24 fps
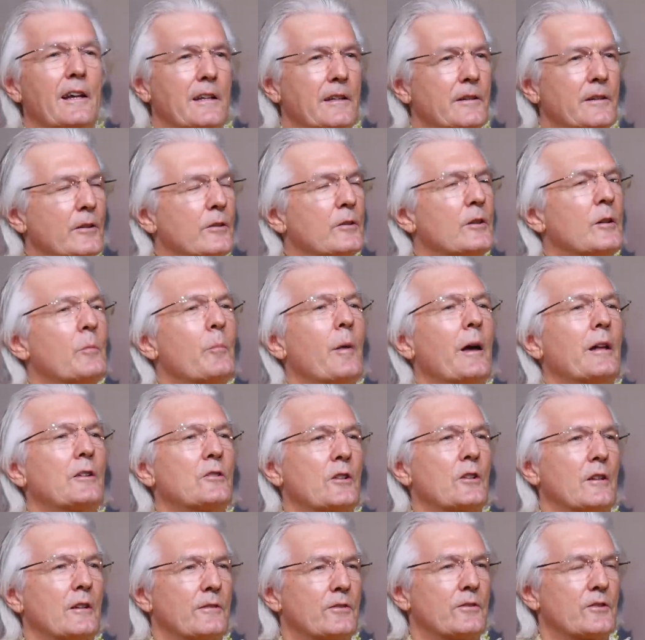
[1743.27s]
inner
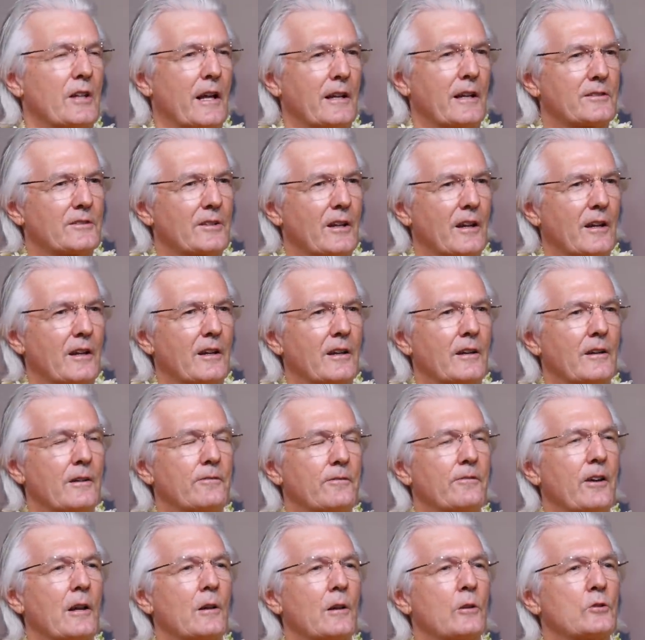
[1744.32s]
dimension of satsanga,
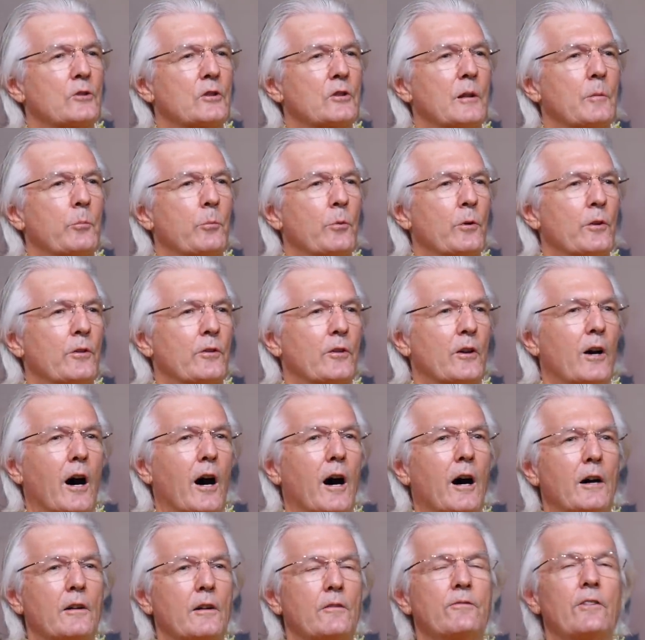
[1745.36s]
fellowship with
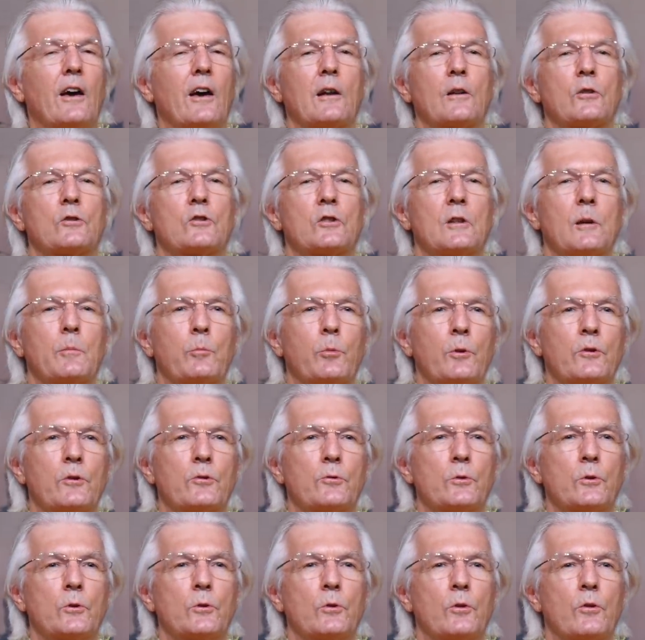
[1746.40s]
God, fellowship with
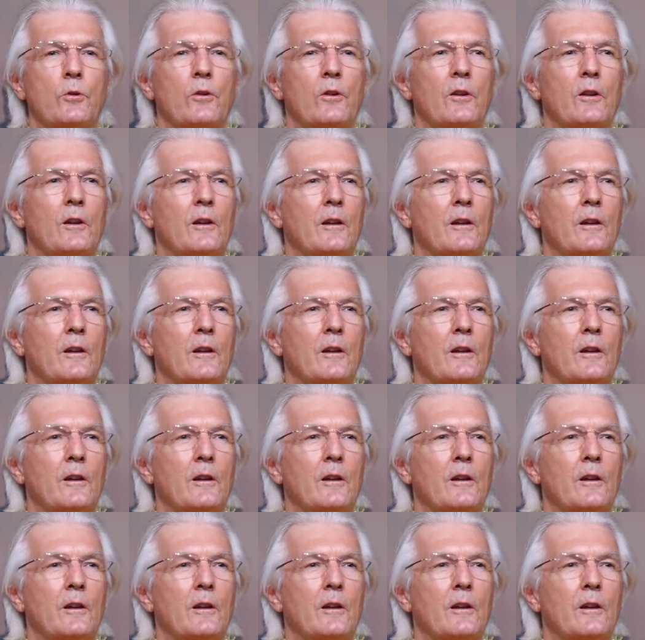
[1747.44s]
truth.